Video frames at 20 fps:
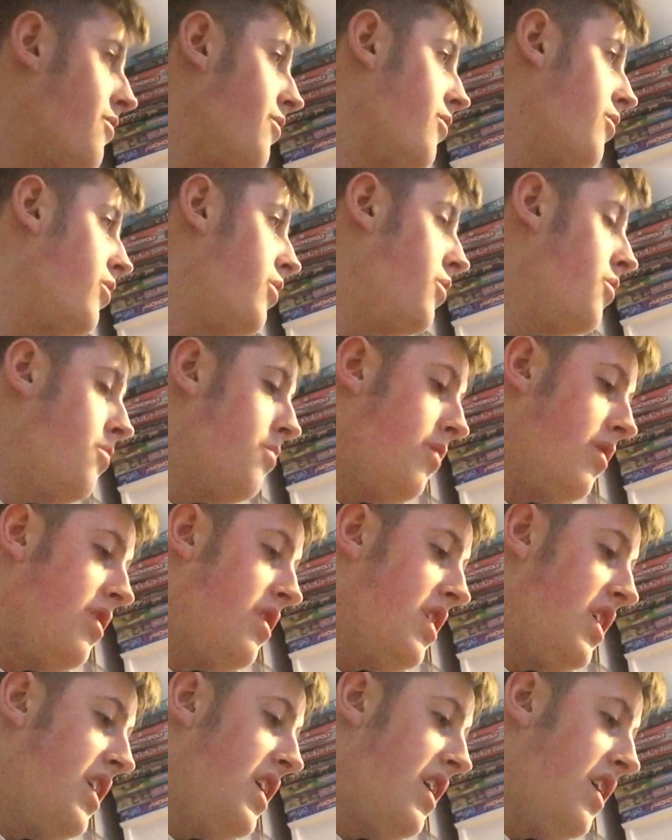through
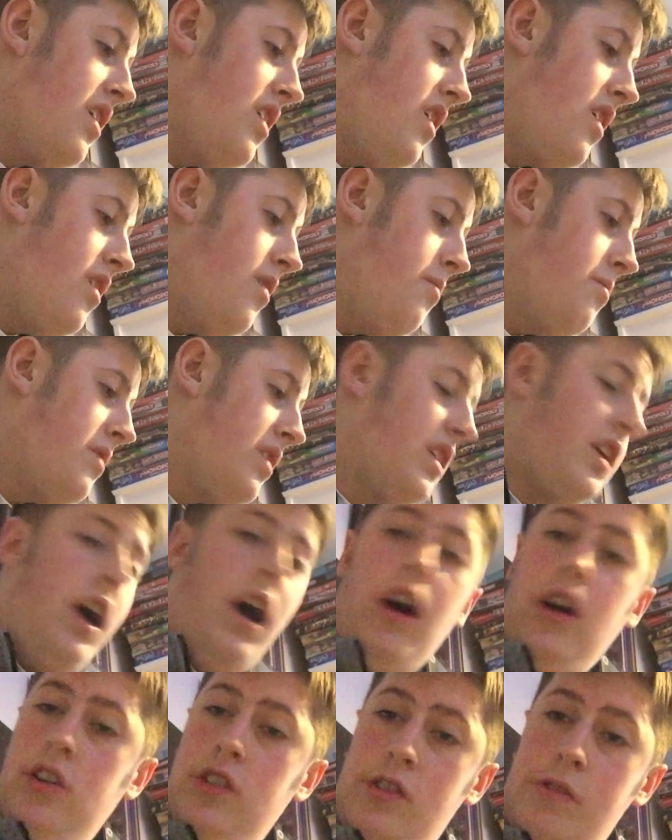the
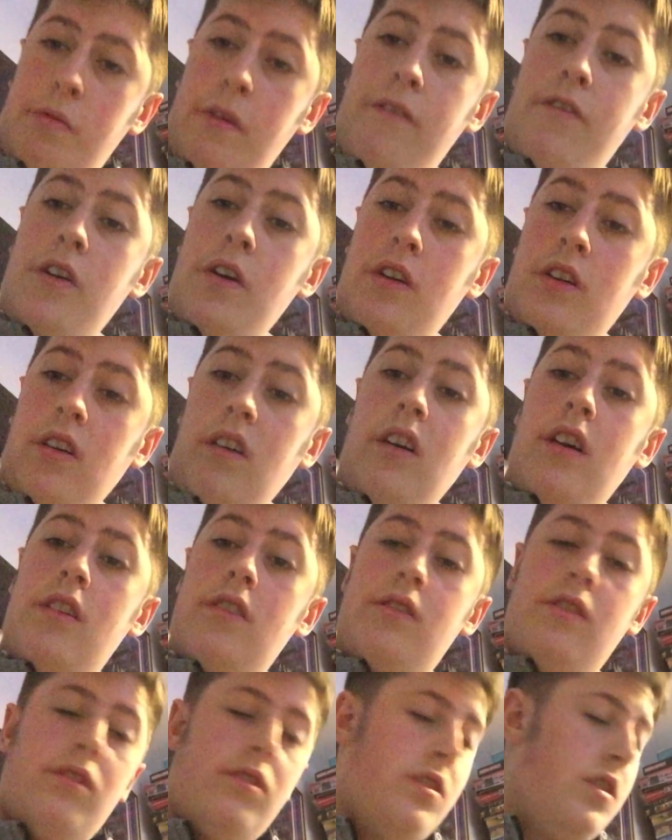cards with you
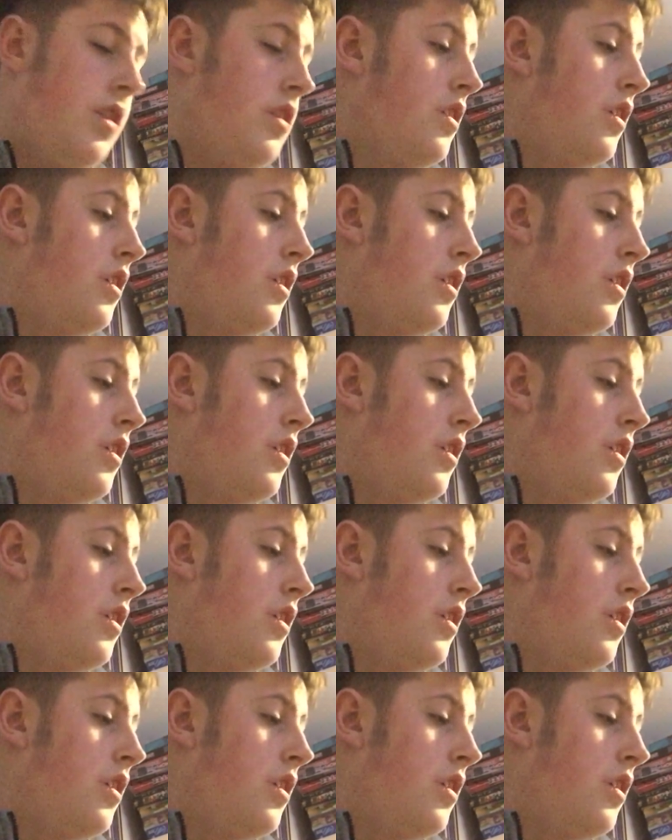guys.